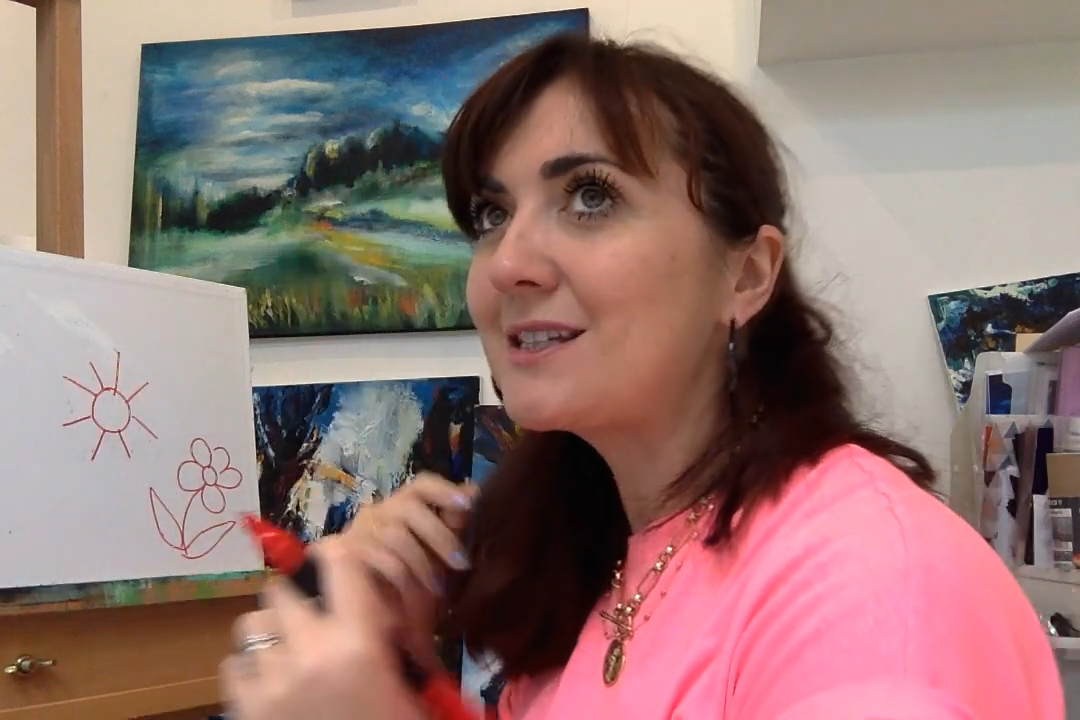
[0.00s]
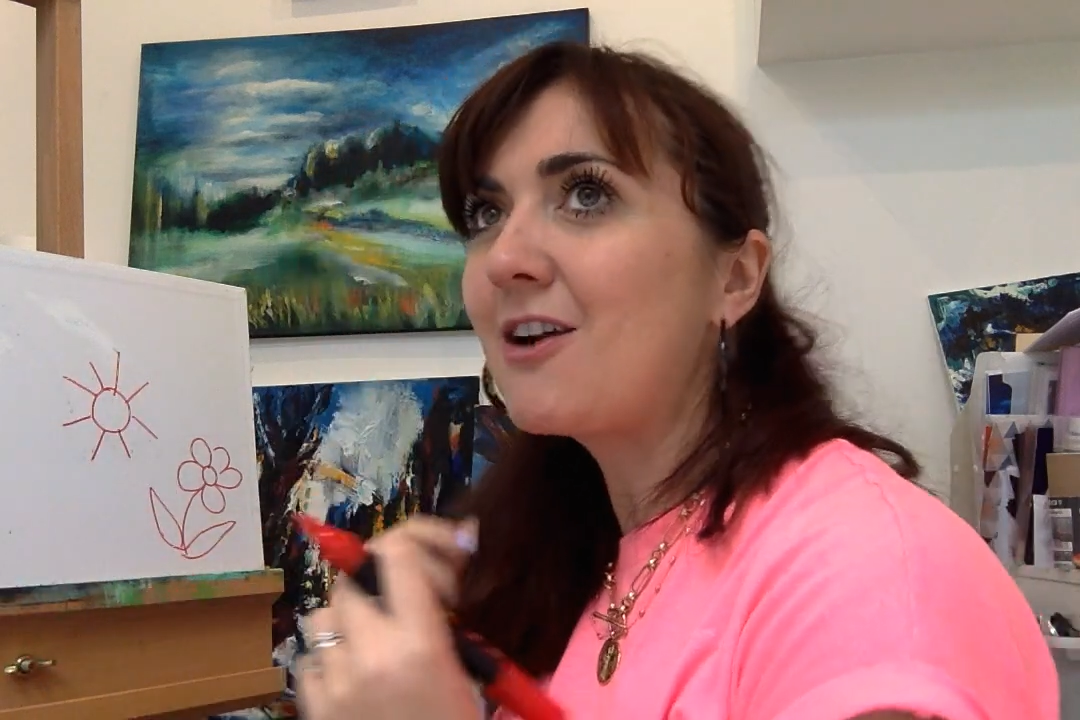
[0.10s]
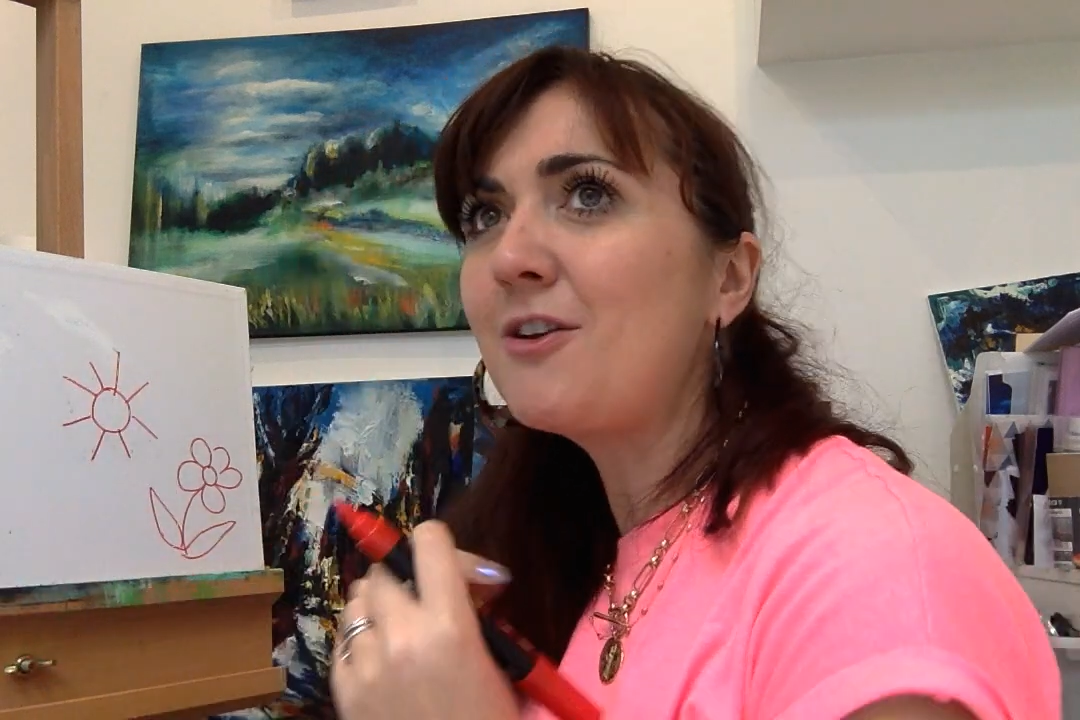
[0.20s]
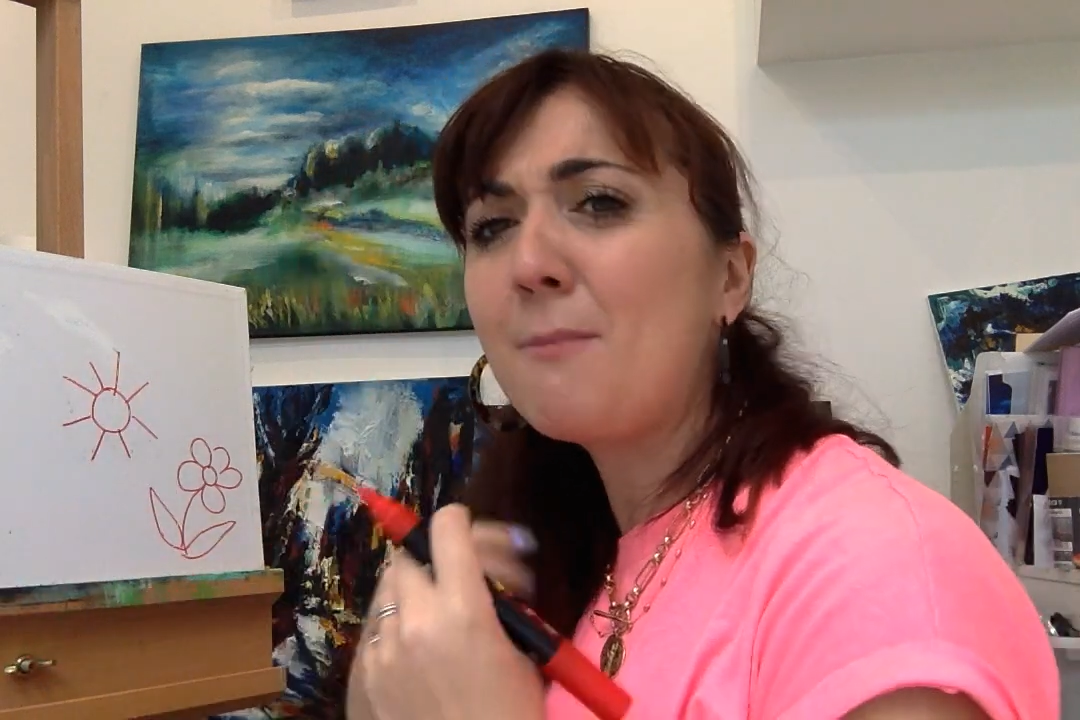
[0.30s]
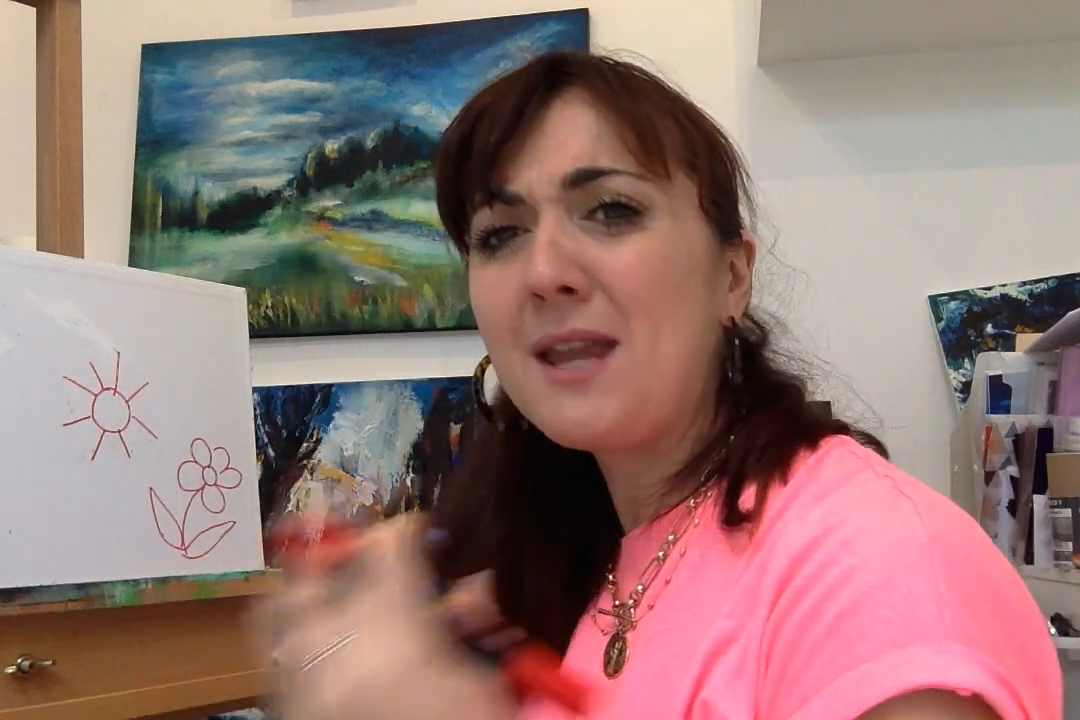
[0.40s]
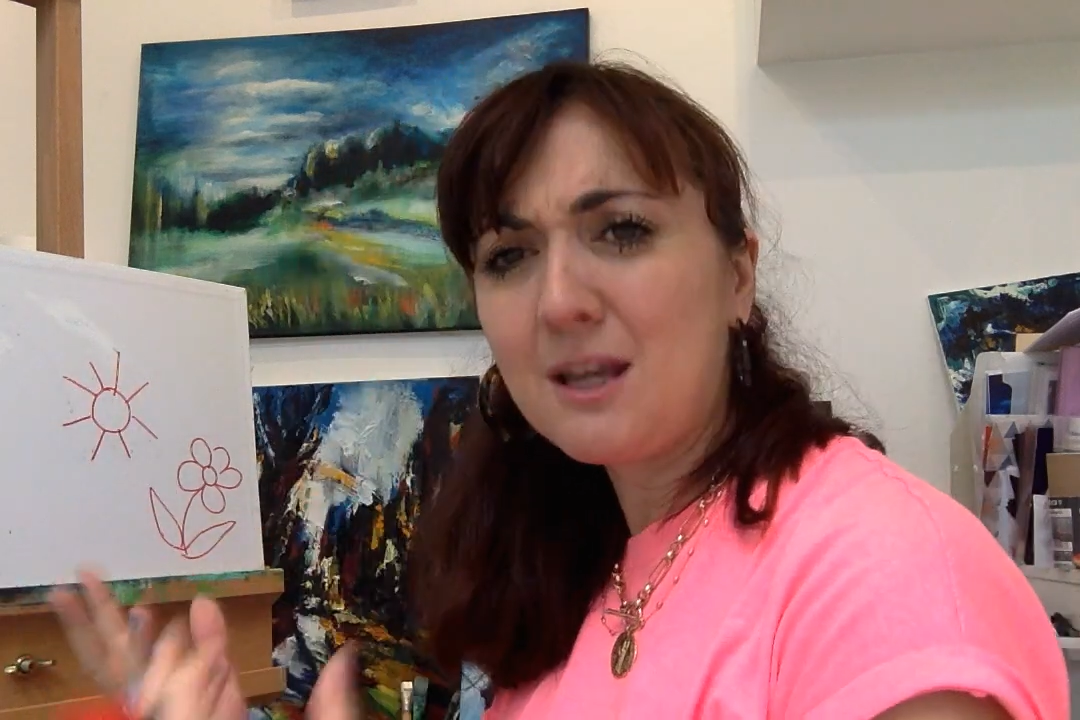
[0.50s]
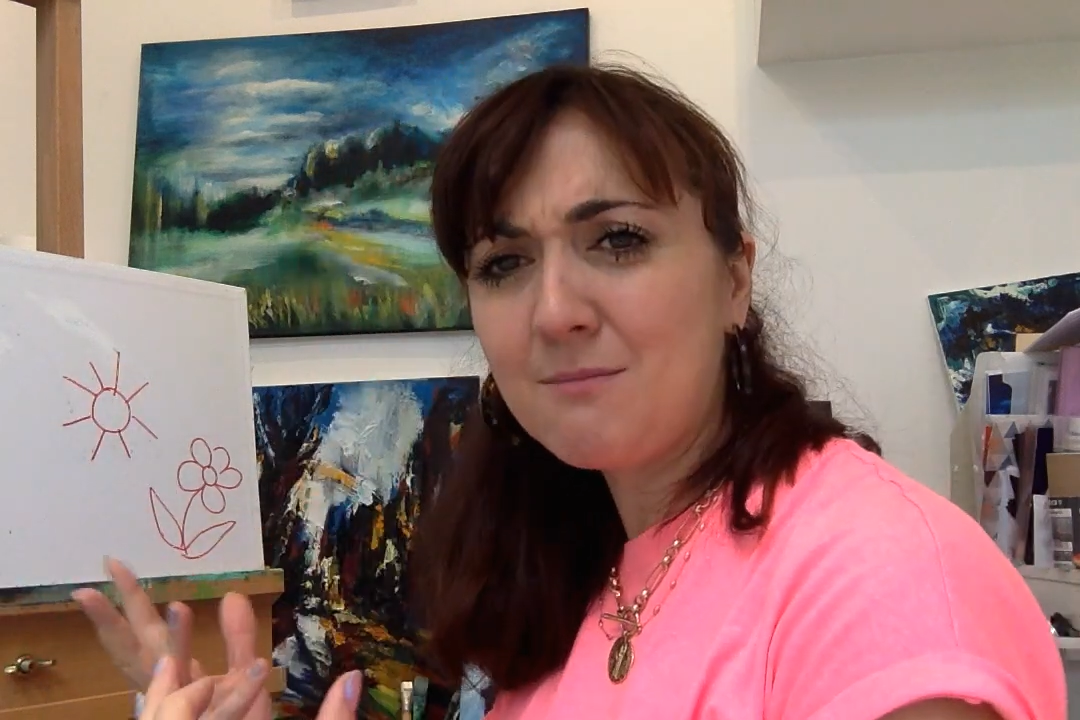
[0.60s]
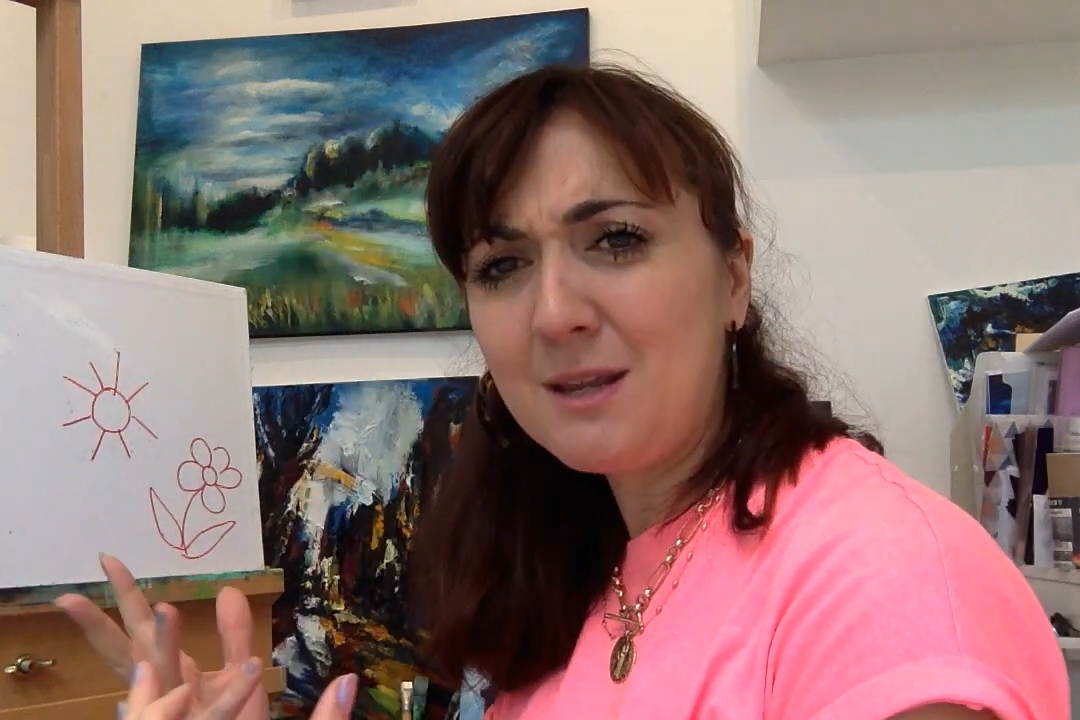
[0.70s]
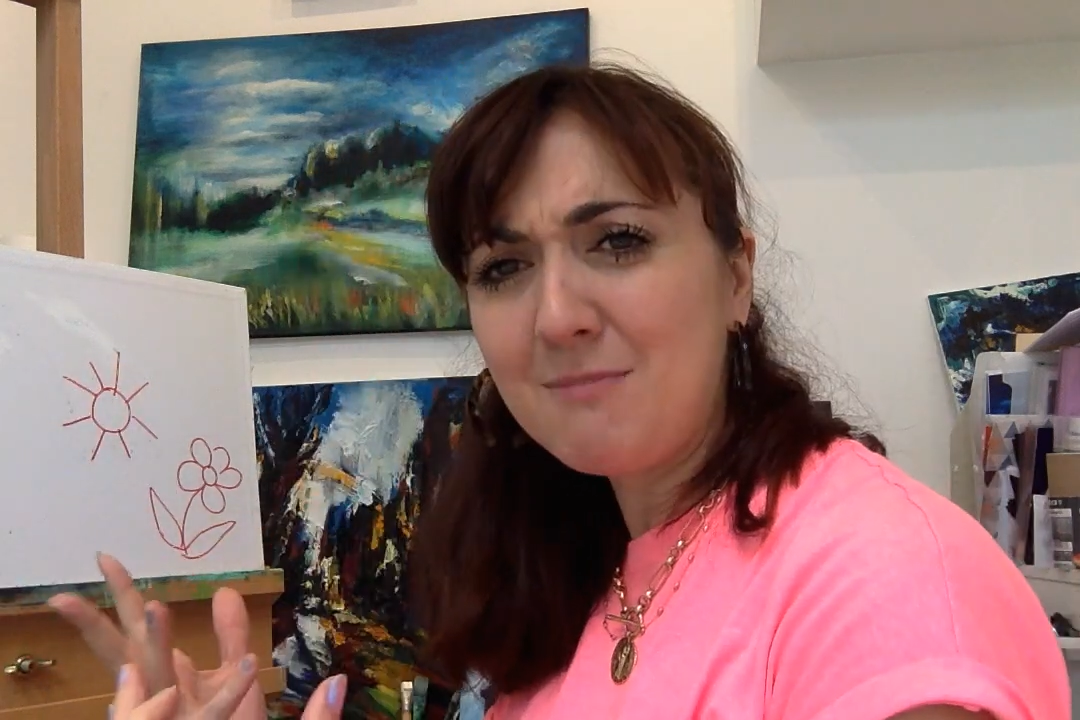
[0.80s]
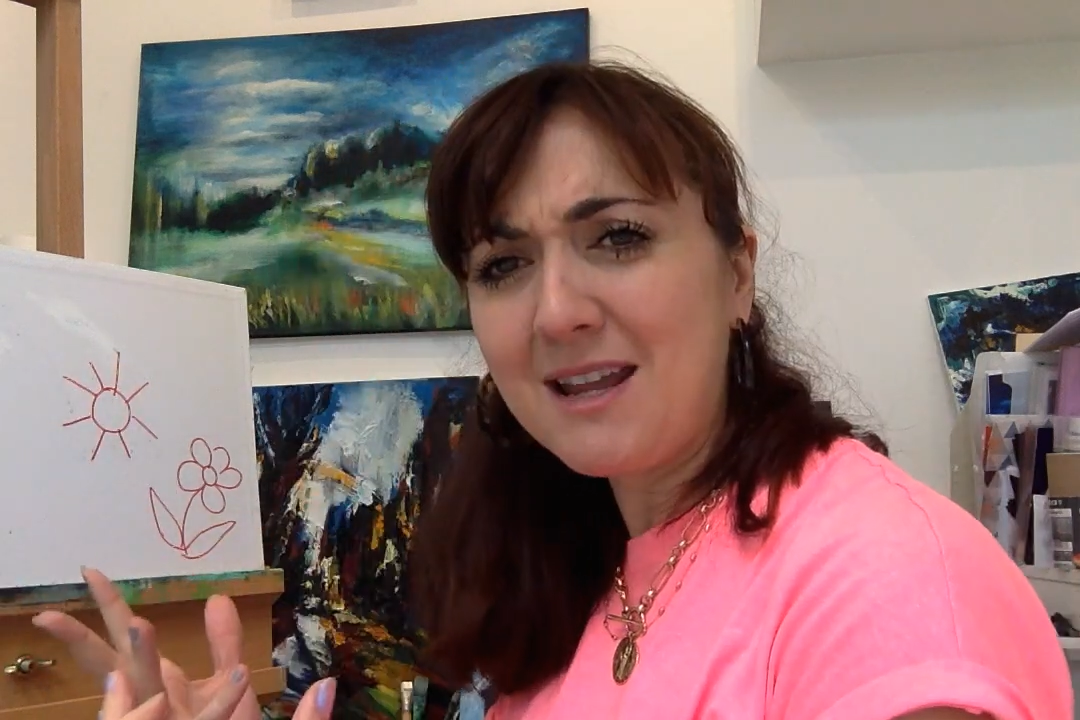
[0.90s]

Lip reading: It's kind of making me